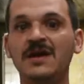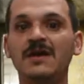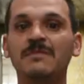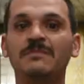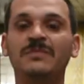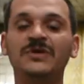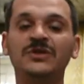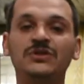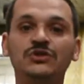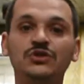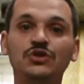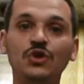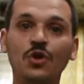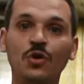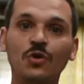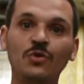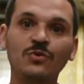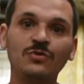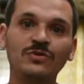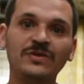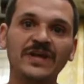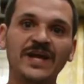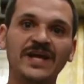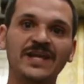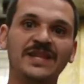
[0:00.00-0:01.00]
But
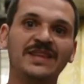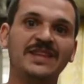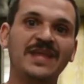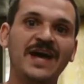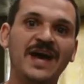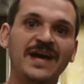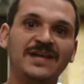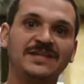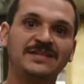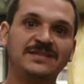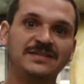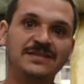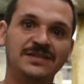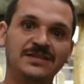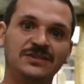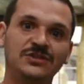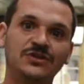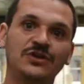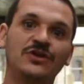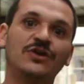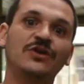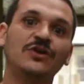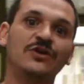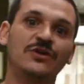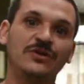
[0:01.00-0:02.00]
don't let that
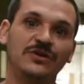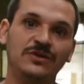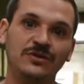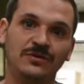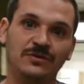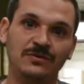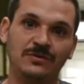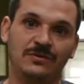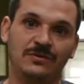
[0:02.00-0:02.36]
deter you.